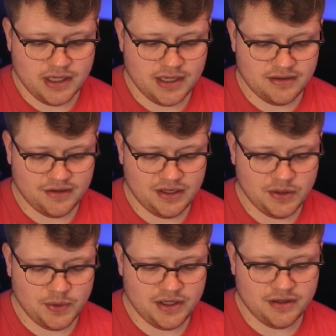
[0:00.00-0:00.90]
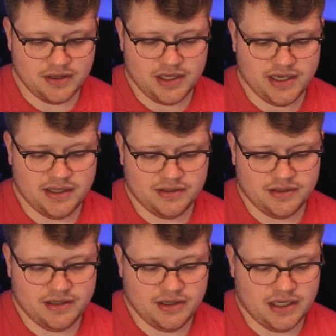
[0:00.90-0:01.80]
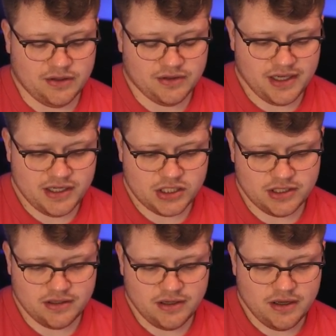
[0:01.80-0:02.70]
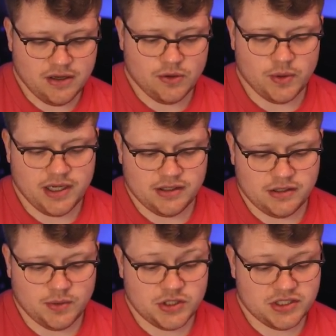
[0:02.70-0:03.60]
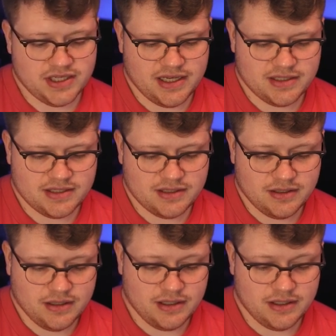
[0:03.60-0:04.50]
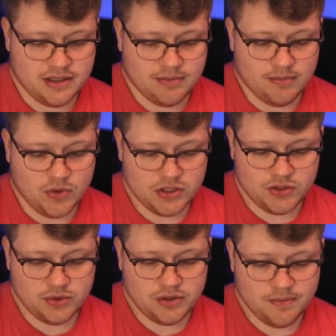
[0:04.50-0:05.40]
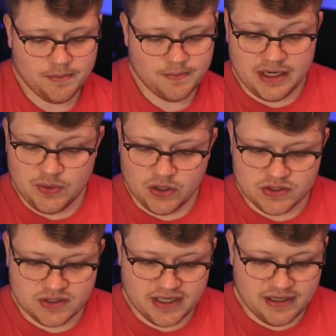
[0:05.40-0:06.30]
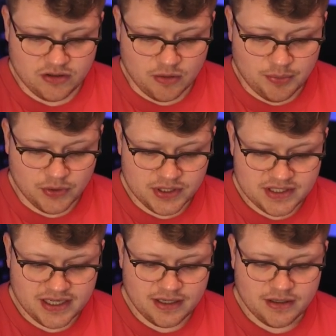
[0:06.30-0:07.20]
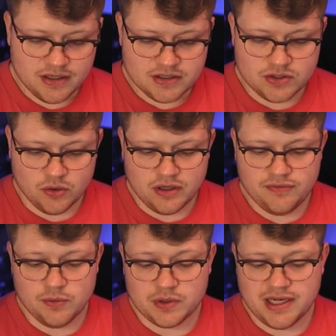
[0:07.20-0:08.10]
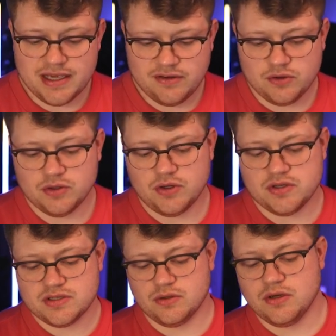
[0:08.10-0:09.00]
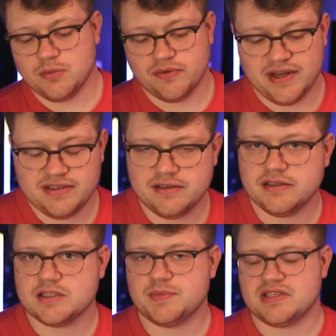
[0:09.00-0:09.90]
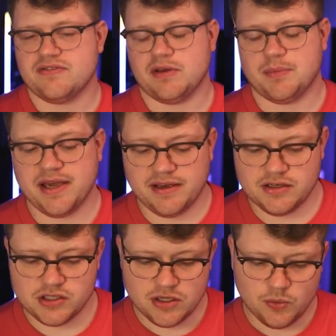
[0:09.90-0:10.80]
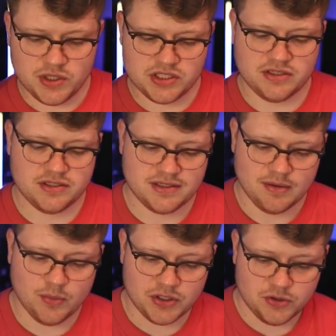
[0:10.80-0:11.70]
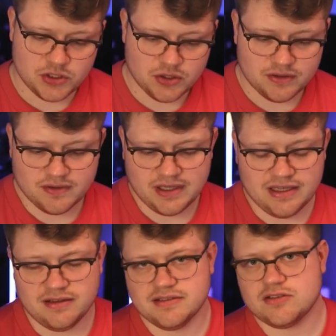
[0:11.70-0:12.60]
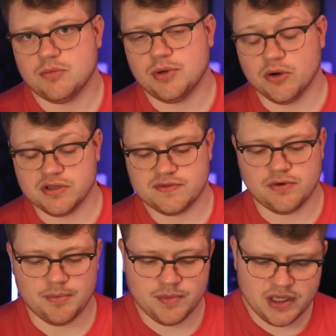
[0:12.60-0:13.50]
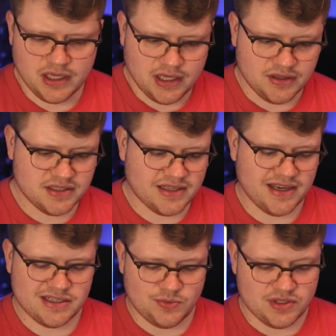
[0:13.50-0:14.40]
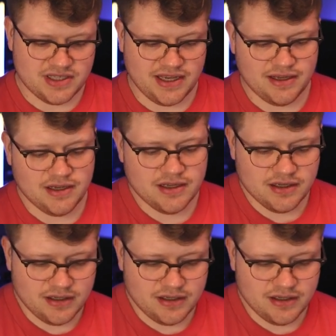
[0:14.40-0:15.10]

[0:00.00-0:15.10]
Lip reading: And here we add an annotation which says module. And we also say here component scan. So if you would like, you could also provide here a specific package which this module should get its components from. In this case, we say